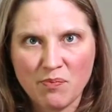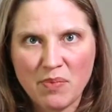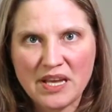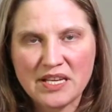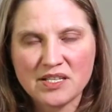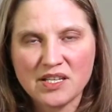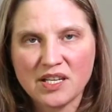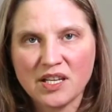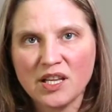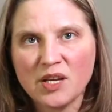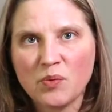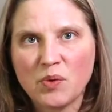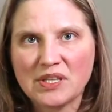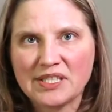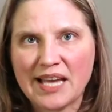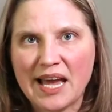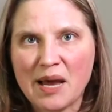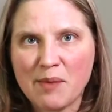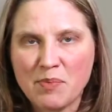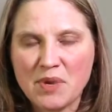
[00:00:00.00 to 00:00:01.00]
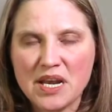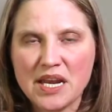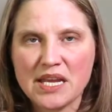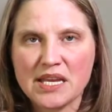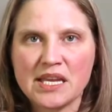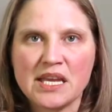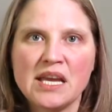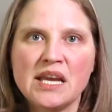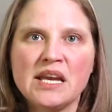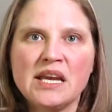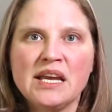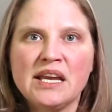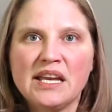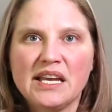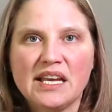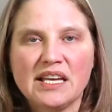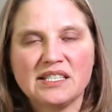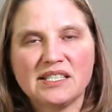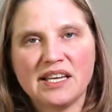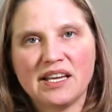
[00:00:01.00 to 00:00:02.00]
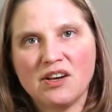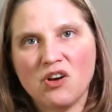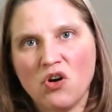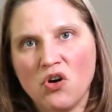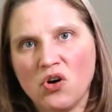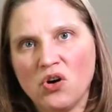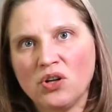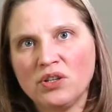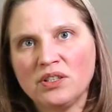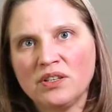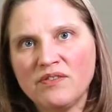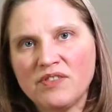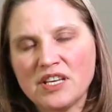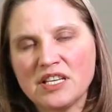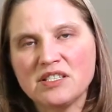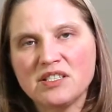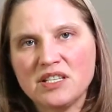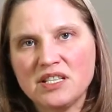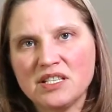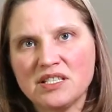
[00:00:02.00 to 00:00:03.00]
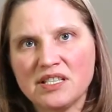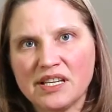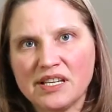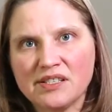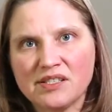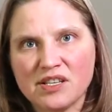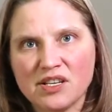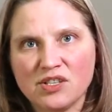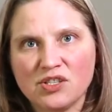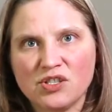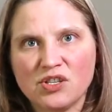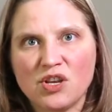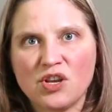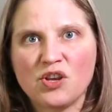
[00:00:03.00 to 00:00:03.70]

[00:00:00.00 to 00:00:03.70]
Basically what's happening is in all of these diseases,